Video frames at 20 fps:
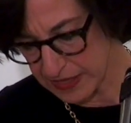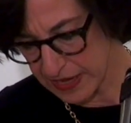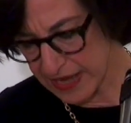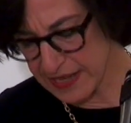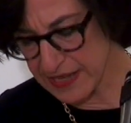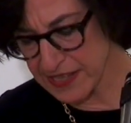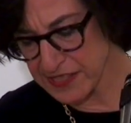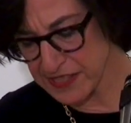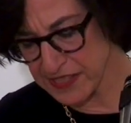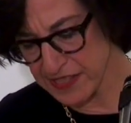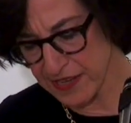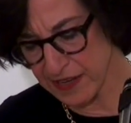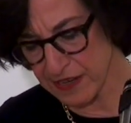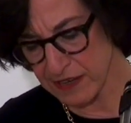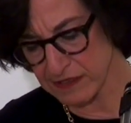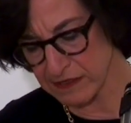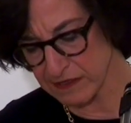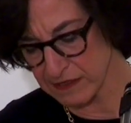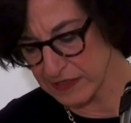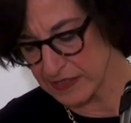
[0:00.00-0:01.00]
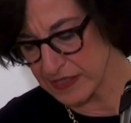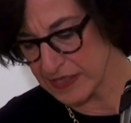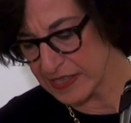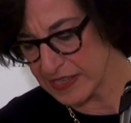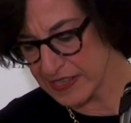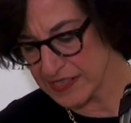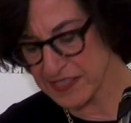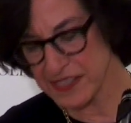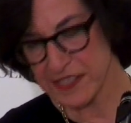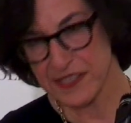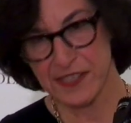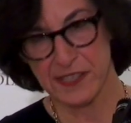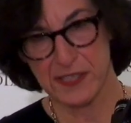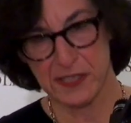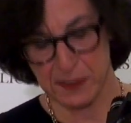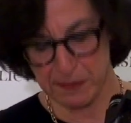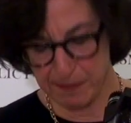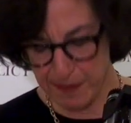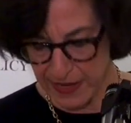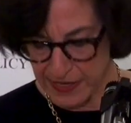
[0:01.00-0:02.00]
And it's there, It's at the
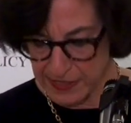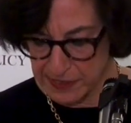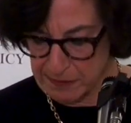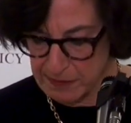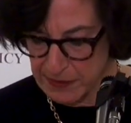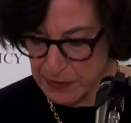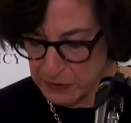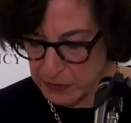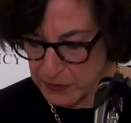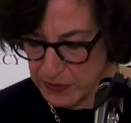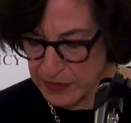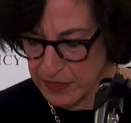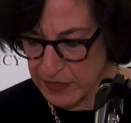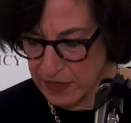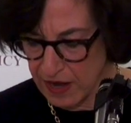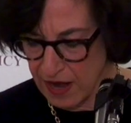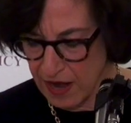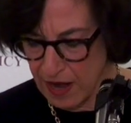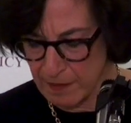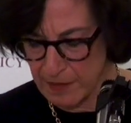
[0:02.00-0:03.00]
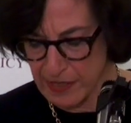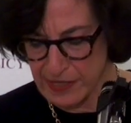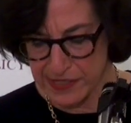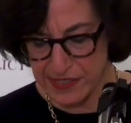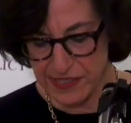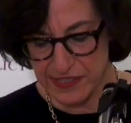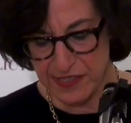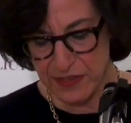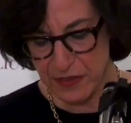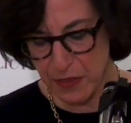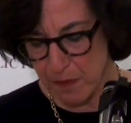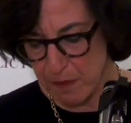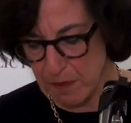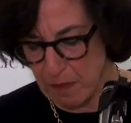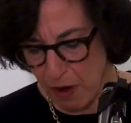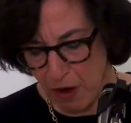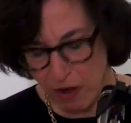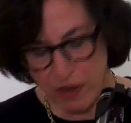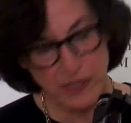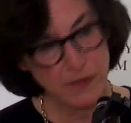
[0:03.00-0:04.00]
space between the commas. It's at the
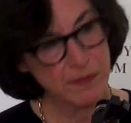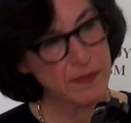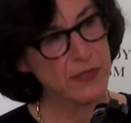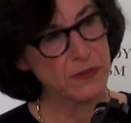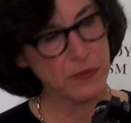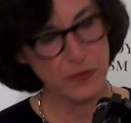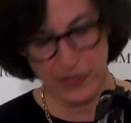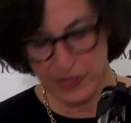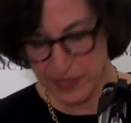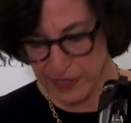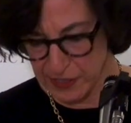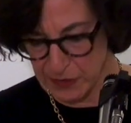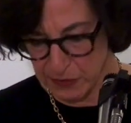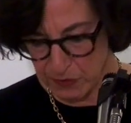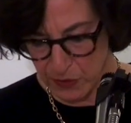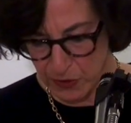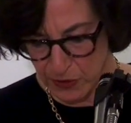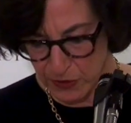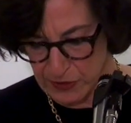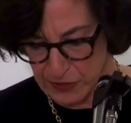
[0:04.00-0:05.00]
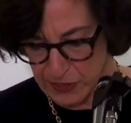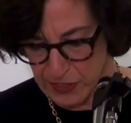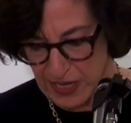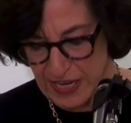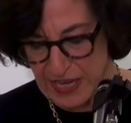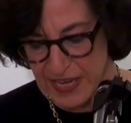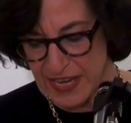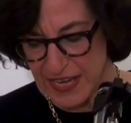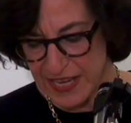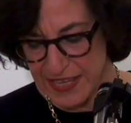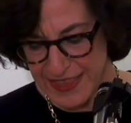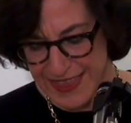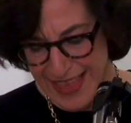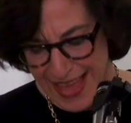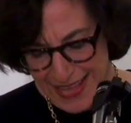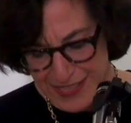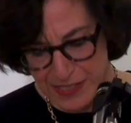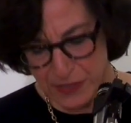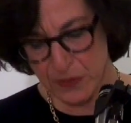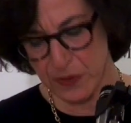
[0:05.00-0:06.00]
pause between his words.
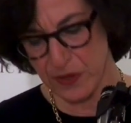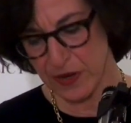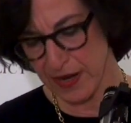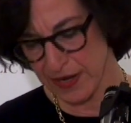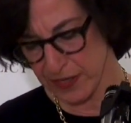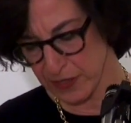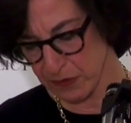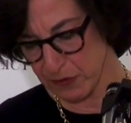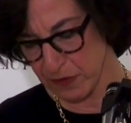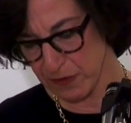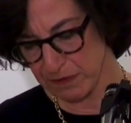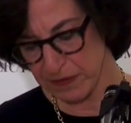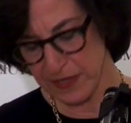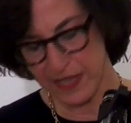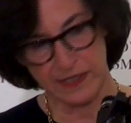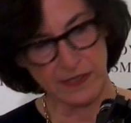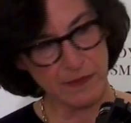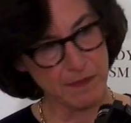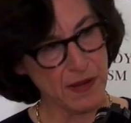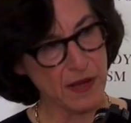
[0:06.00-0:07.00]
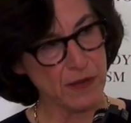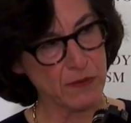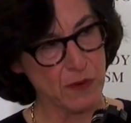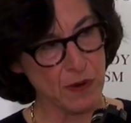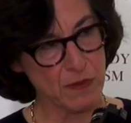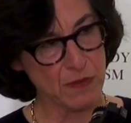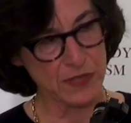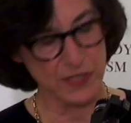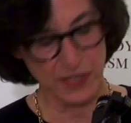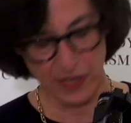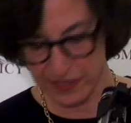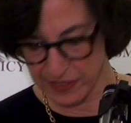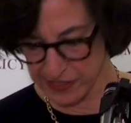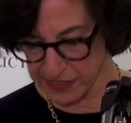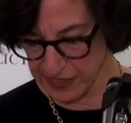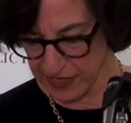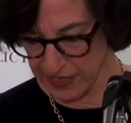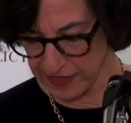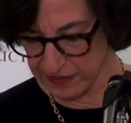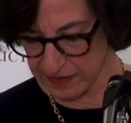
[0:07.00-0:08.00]
That's where I could reflect upon what was
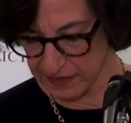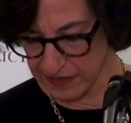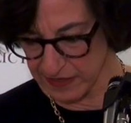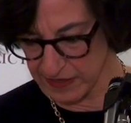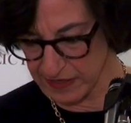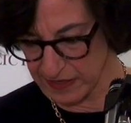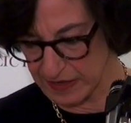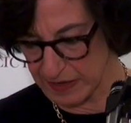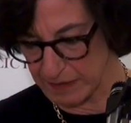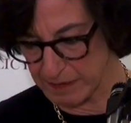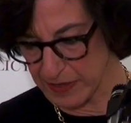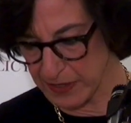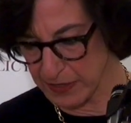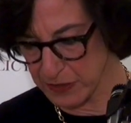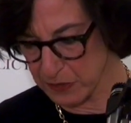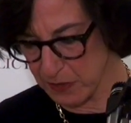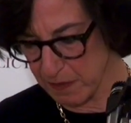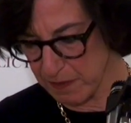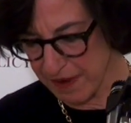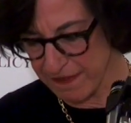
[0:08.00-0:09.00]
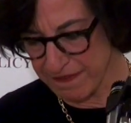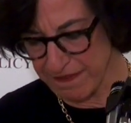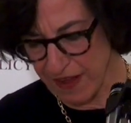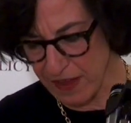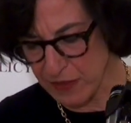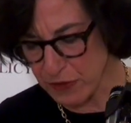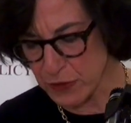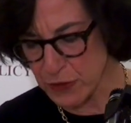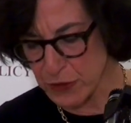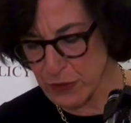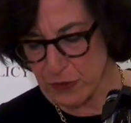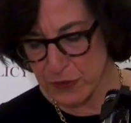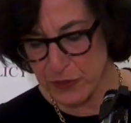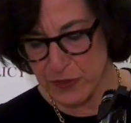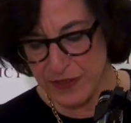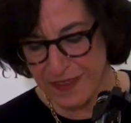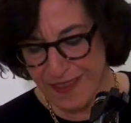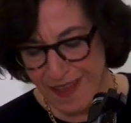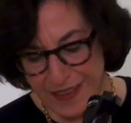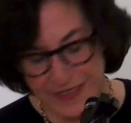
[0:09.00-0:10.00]
unsaid. Because what my father chose
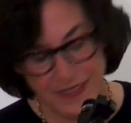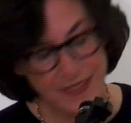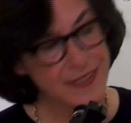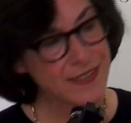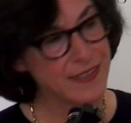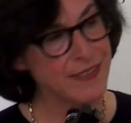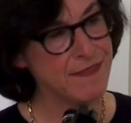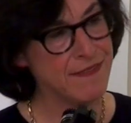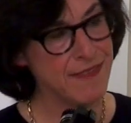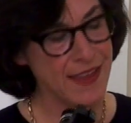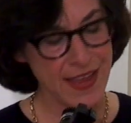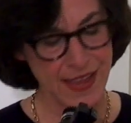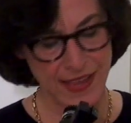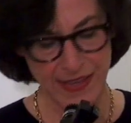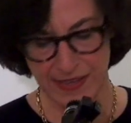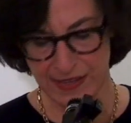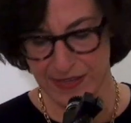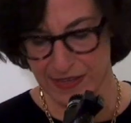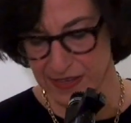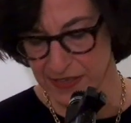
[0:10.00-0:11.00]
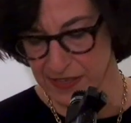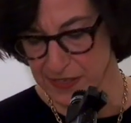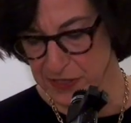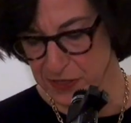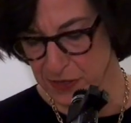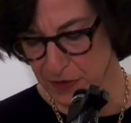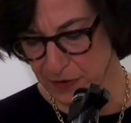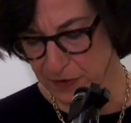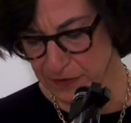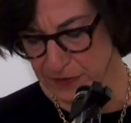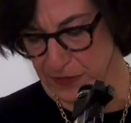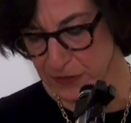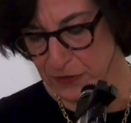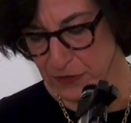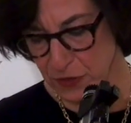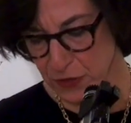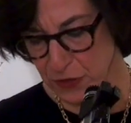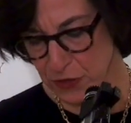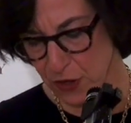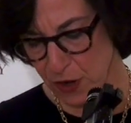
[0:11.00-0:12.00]
not to convey
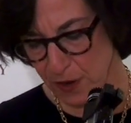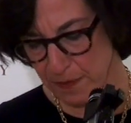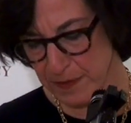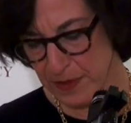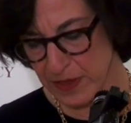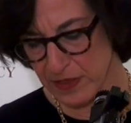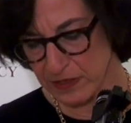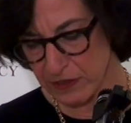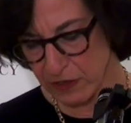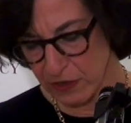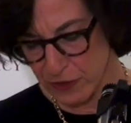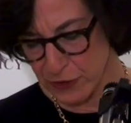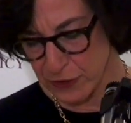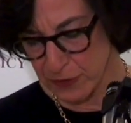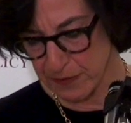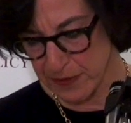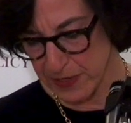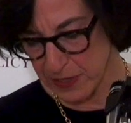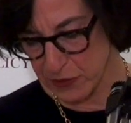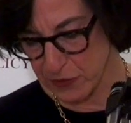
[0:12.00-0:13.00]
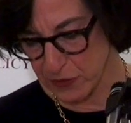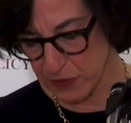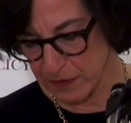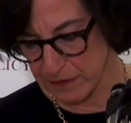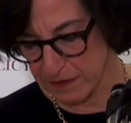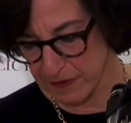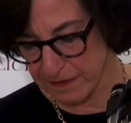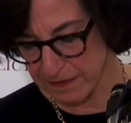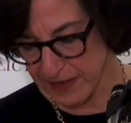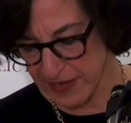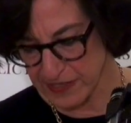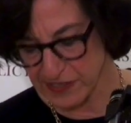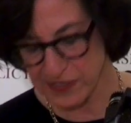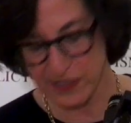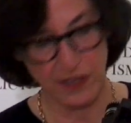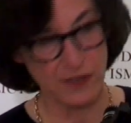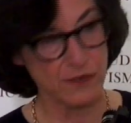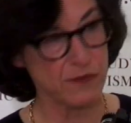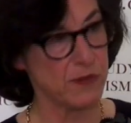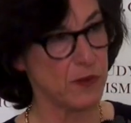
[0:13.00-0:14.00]
served to sharpen the larger picture of events
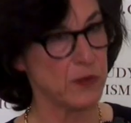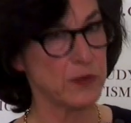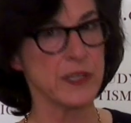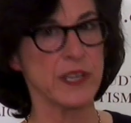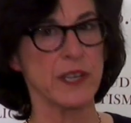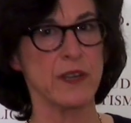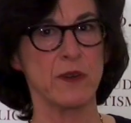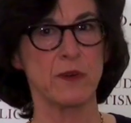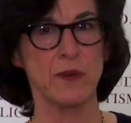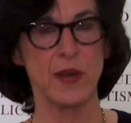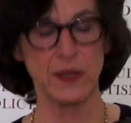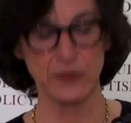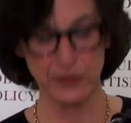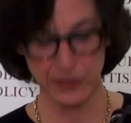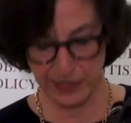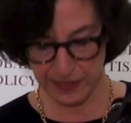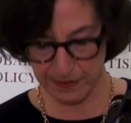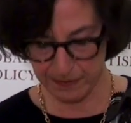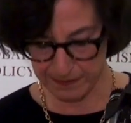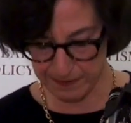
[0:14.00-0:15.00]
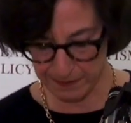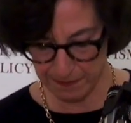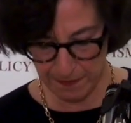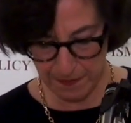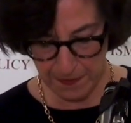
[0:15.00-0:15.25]
unfolding around him.